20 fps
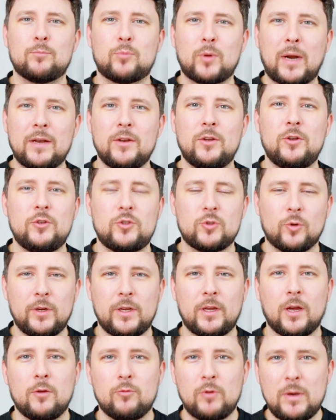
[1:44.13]
brand new
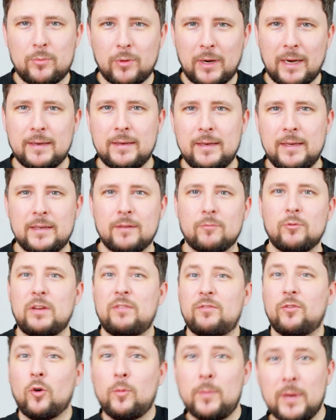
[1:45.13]
Joico rebranded and
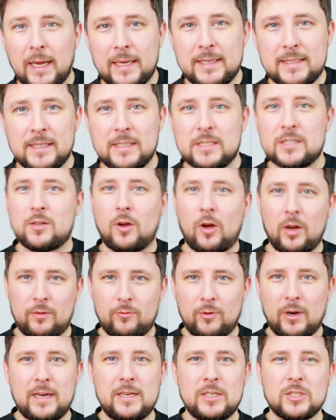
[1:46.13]
reformulated
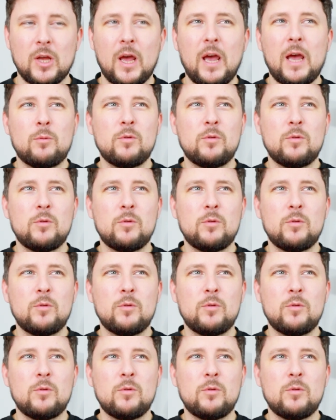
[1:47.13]
styling range